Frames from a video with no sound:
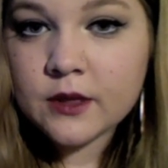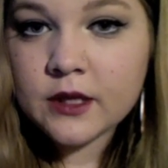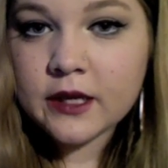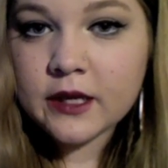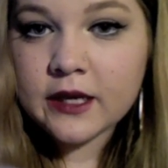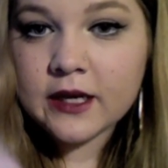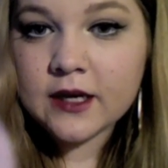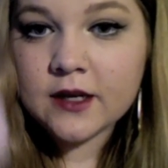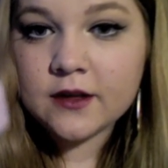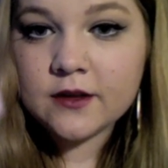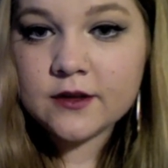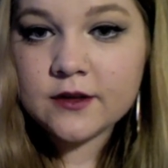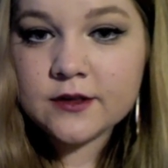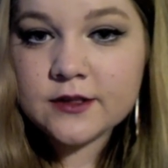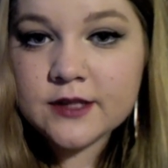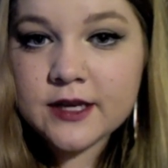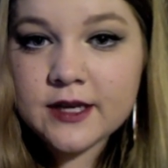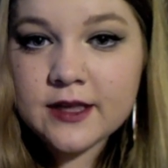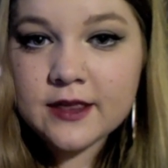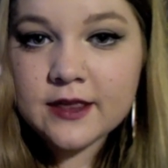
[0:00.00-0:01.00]
and it
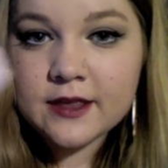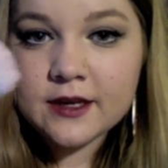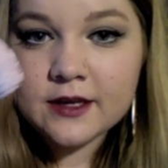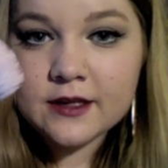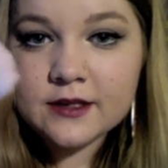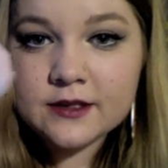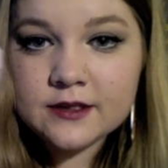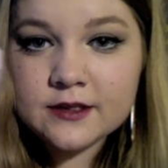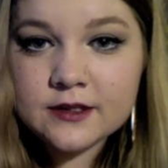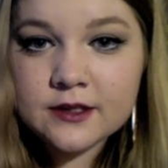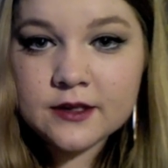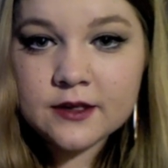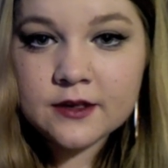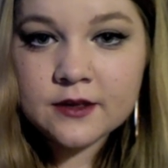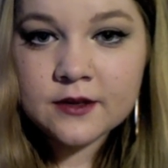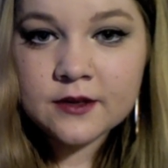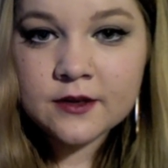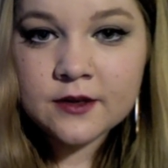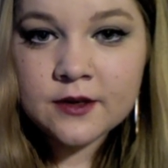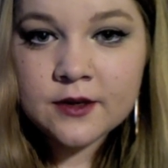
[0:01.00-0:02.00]
looks like this.
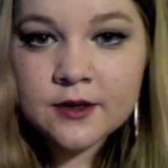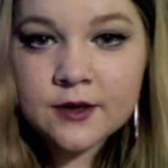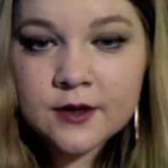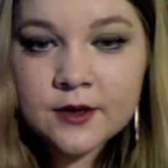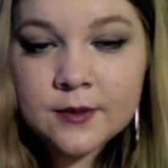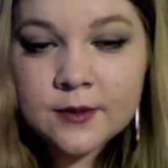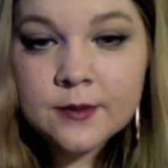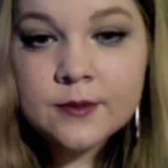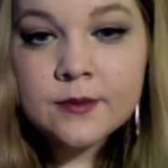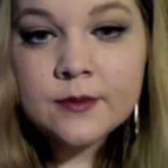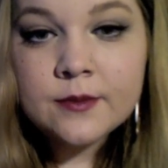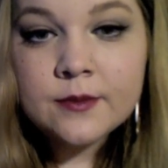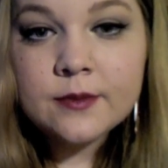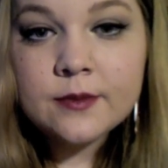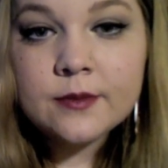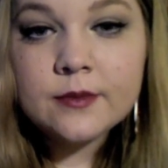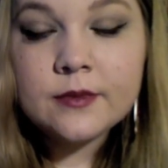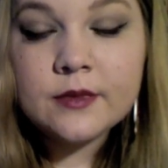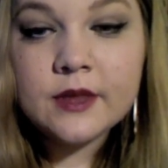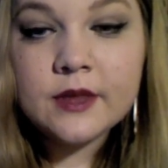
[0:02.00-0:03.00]

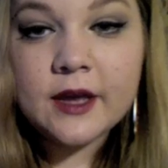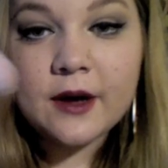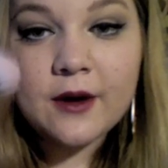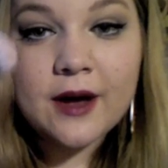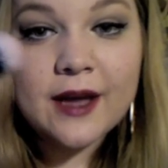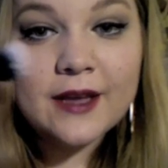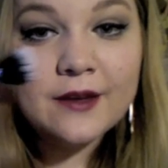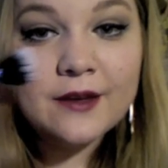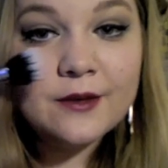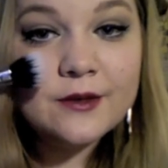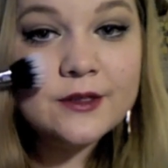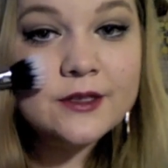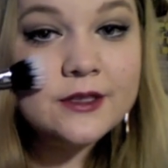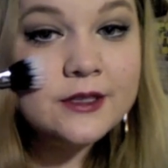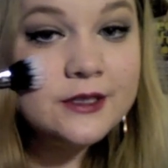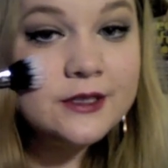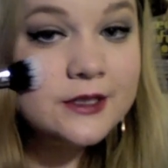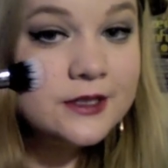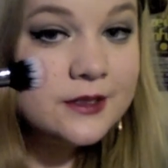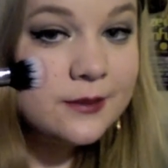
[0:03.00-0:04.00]
Now
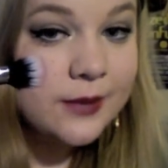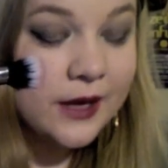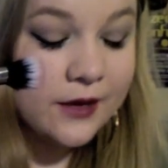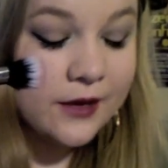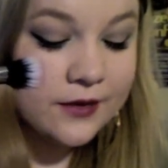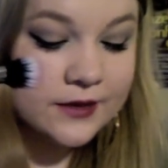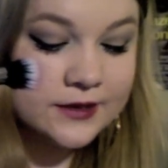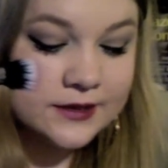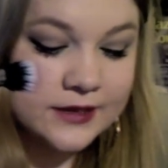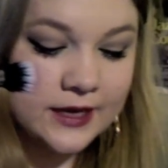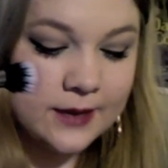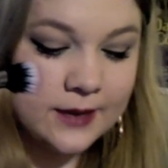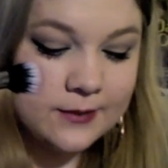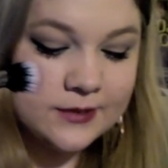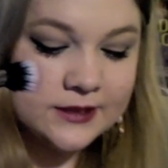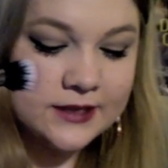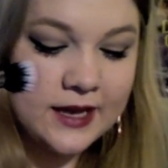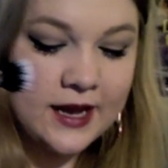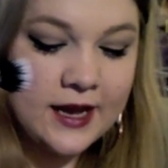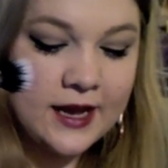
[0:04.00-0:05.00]
this is about the same
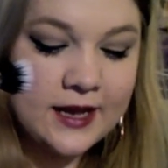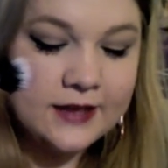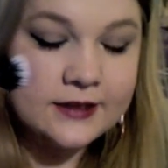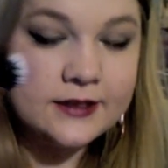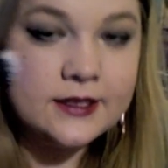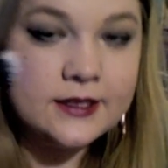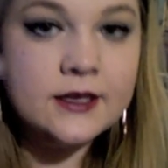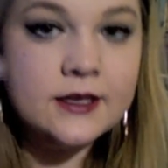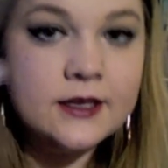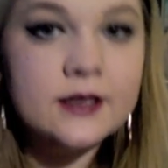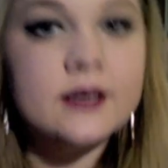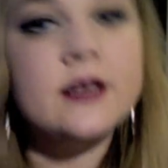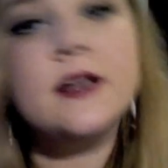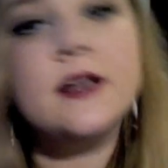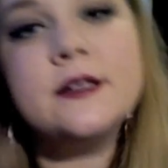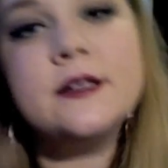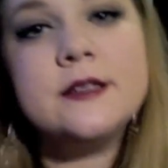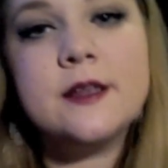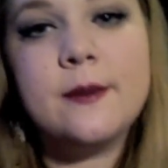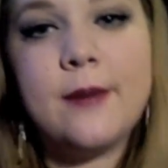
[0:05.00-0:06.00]
size
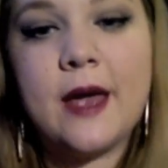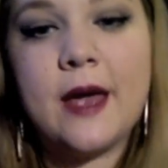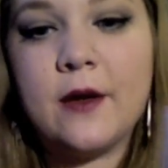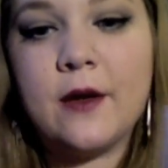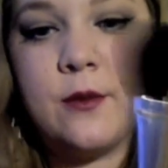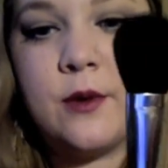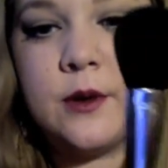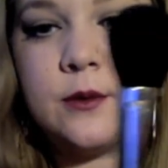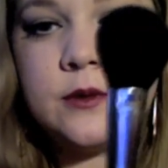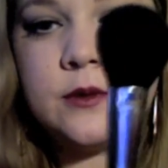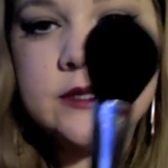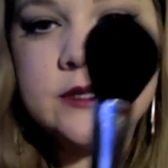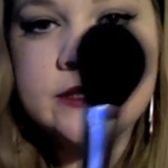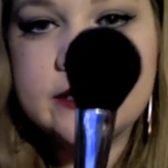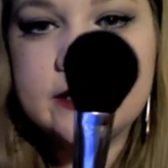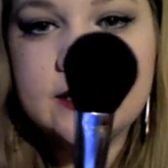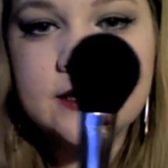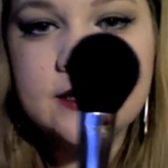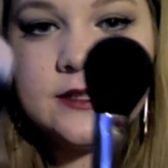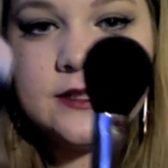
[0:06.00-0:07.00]
as the MAC
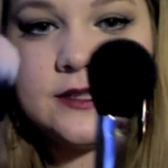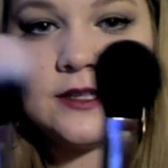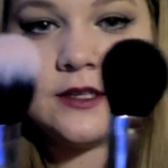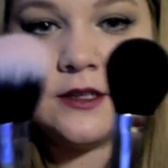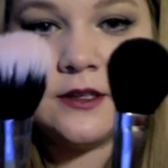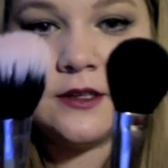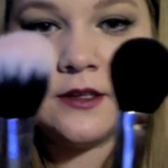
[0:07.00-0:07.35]
116.